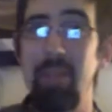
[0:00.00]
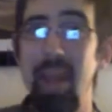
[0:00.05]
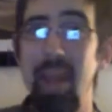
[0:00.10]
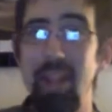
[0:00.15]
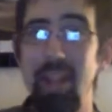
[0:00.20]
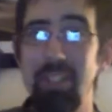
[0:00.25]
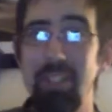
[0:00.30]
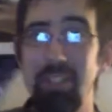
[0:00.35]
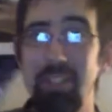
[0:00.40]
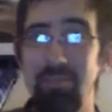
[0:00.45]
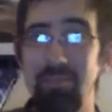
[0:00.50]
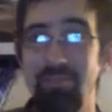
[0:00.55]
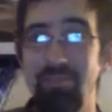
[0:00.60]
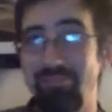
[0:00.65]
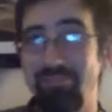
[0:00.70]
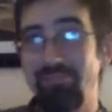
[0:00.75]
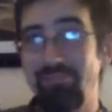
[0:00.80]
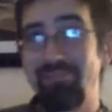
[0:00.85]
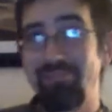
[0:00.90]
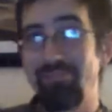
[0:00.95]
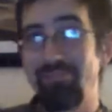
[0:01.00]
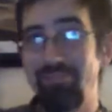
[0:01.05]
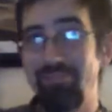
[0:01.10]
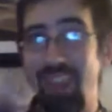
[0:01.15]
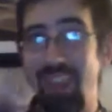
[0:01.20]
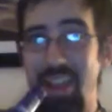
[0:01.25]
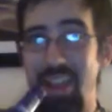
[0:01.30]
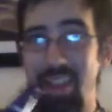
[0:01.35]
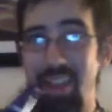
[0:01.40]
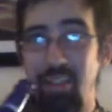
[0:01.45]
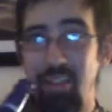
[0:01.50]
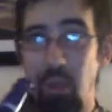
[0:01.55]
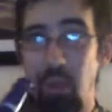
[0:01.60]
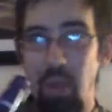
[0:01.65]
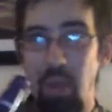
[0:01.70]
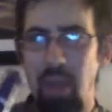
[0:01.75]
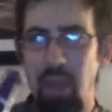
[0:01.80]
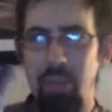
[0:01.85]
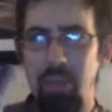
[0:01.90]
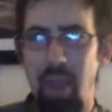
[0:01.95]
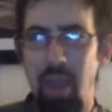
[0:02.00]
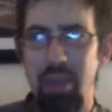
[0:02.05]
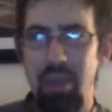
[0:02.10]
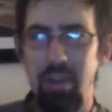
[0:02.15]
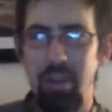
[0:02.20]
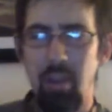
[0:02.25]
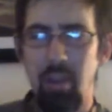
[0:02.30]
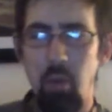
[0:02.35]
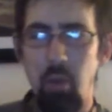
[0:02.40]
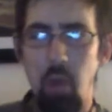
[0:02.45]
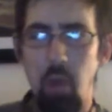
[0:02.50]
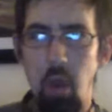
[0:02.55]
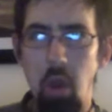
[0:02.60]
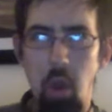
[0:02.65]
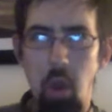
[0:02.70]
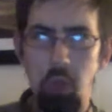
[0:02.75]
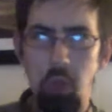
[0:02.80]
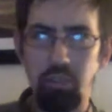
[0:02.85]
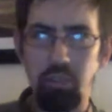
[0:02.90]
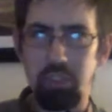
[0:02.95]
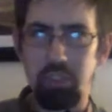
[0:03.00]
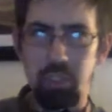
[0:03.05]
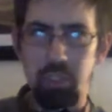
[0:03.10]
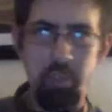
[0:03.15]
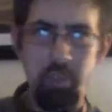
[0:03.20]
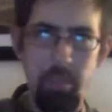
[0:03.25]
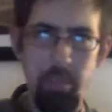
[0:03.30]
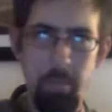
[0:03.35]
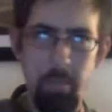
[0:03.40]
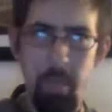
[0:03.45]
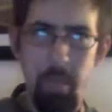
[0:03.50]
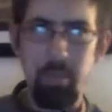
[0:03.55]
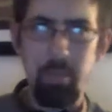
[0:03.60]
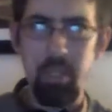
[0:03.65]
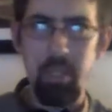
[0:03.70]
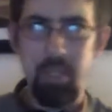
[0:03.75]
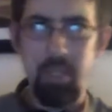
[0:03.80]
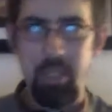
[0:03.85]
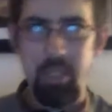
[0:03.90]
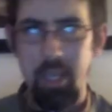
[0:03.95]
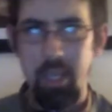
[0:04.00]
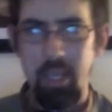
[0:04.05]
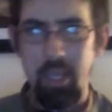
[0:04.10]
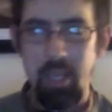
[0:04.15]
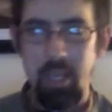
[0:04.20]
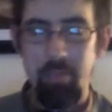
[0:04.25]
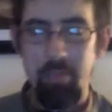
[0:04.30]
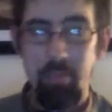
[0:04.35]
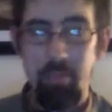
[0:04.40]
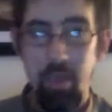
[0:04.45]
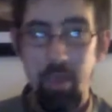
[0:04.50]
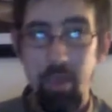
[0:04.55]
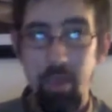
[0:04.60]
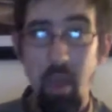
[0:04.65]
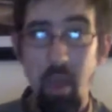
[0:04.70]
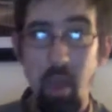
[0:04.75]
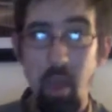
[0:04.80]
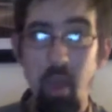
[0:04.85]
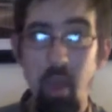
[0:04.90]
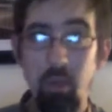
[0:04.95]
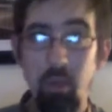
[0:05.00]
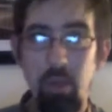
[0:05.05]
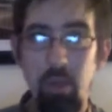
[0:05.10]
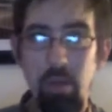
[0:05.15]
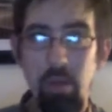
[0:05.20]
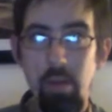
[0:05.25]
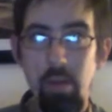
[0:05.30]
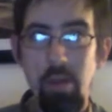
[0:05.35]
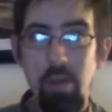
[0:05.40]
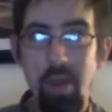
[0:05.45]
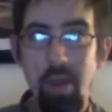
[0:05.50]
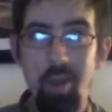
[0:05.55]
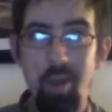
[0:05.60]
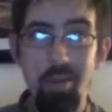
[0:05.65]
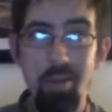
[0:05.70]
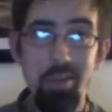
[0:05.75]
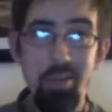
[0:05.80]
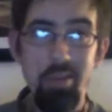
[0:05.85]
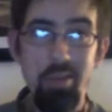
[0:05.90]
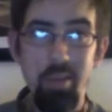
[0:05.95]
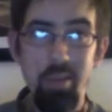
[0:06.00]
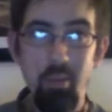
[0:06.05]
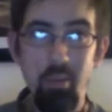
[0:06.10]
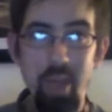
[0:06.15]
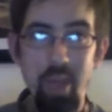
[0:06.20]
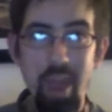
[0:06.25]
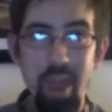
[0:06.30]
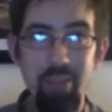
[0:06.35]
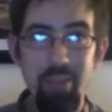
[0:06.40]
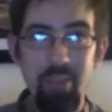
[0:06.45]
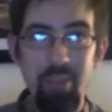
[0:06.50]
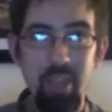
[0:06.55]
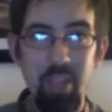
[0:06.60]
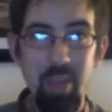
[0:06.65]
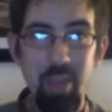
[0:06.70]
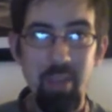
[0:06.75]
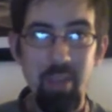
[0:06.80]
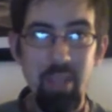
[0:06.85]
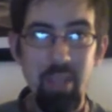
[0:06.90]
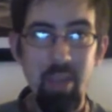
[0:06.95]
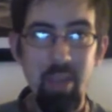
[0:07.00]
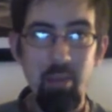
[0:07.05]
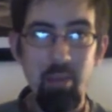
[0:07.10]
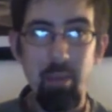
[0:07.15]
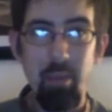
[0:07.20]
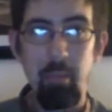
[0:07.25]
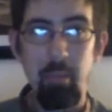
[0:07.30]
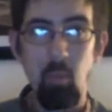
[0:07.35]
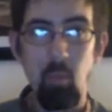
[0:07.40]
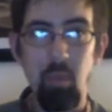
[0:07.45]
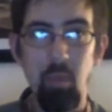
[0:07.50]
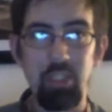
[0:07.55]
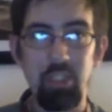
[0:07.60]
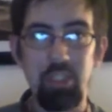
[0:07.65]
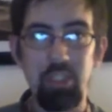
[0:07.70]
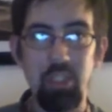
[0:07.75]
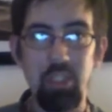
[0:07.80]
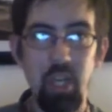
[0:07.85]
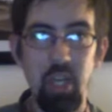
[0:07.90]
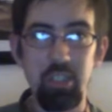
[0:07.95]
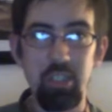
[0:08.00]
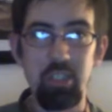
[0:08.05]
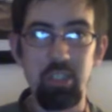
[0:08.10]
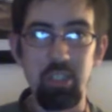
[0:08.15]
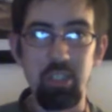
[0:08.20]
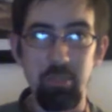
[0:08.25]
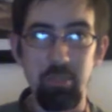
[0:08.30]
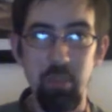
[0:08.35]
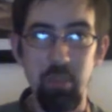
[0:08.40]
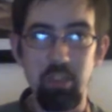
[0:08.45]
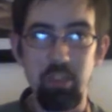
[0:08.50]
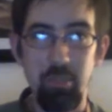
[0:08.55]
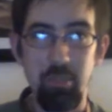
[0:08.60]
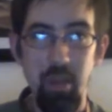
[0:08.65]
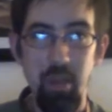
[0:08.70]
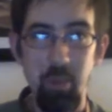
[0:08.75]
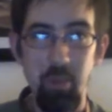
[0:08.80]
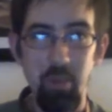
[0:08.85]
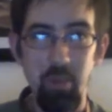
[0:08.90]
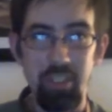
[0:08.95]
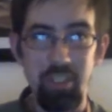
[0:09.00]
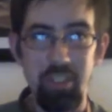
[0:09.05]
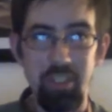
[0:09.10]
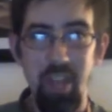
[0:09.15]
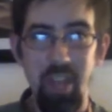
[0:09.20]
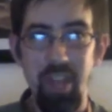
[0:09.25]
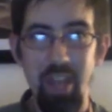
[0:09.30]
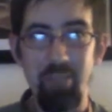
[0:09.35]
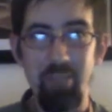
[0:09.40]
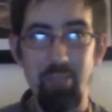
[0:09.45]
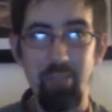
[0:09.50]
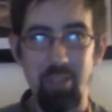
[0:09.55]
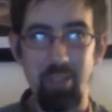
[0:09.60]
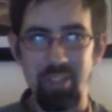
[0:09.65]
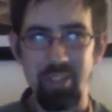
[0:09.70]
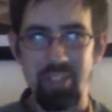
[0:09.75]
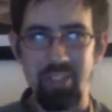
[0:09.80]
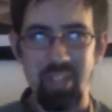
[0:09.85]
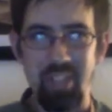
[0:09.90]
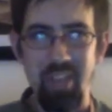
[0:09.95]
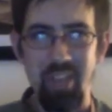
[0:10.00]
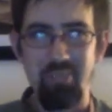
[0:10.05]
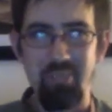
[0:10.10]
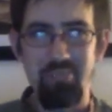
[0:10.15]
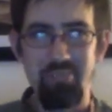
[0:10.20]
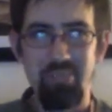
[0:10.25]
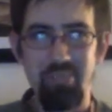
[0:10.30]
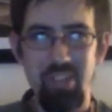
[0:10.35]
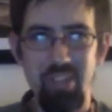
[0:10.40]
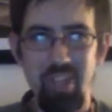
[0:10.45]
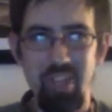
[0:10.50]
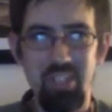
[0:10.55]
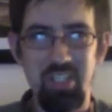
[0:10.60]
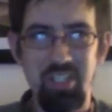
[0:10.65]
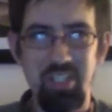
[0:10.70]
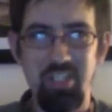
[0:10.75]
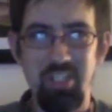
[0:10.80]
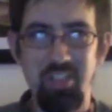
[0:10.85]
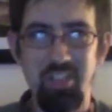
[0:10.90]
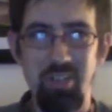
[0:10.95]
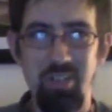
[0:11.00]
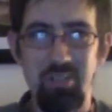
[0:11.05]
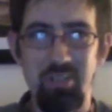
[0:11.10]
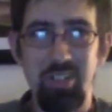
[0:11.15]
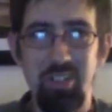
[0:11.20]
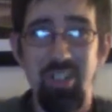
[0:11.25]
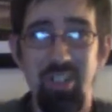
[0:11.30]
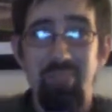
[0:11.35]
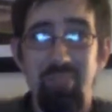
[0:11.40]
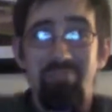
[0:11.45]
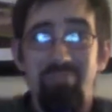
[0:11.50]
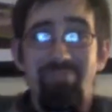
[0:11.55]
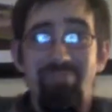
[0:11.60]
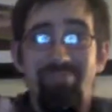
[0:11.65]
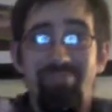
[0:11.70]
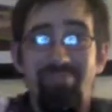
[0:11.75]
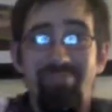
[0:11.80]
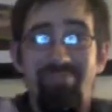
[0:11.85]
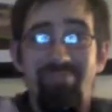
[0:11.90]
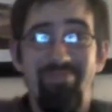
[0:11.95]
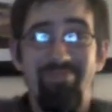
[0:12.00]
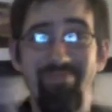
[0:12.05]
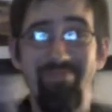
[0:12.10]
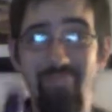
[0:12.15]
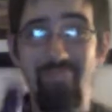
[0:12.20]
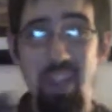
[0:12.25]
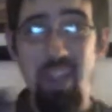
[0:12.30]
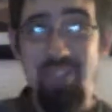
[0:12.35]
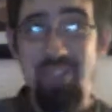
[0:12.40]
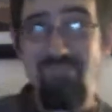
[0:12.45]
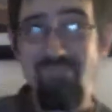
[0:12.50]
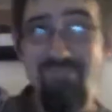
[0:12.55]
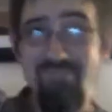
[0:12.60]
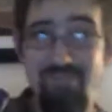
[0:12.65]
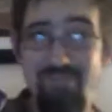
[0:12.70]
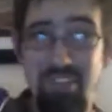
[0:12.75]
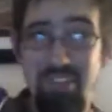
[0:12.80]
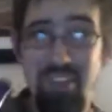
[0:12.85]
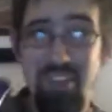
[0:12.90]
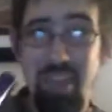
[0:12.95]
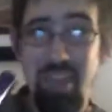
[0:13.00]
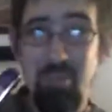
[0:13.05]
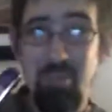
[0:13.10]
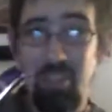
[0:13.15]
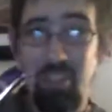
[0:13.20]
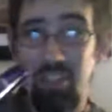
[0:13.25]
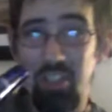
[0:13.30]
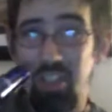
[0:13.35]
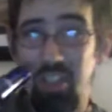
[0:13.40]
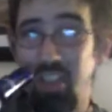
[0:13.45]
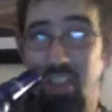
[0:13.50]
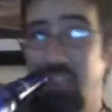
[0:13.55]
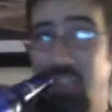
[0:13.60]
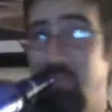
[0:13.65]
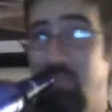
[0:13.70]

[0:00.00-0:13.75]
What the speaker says: honest. I didn't go, straight Republican ticket. No. Half the time I can't remember what judge is supposed to be on what side for the state judges. So I'm just like, your name looks good.